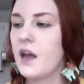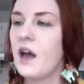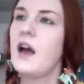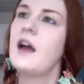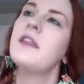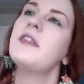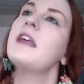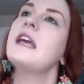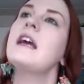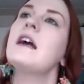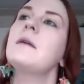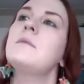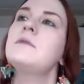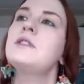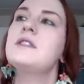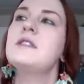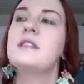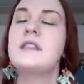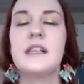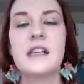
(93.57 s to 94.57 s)
I think I'm
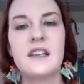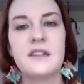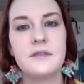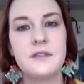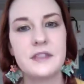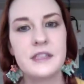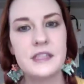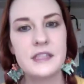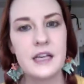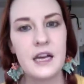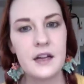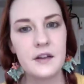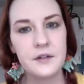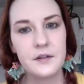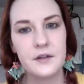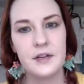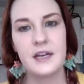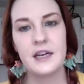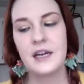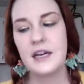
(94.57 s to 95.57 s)
just sick of seeing Hello
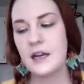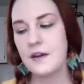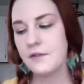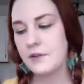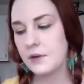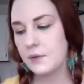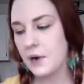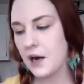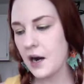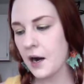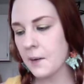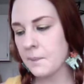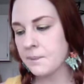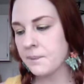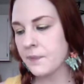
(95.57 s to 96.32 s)
Kitty everywhere,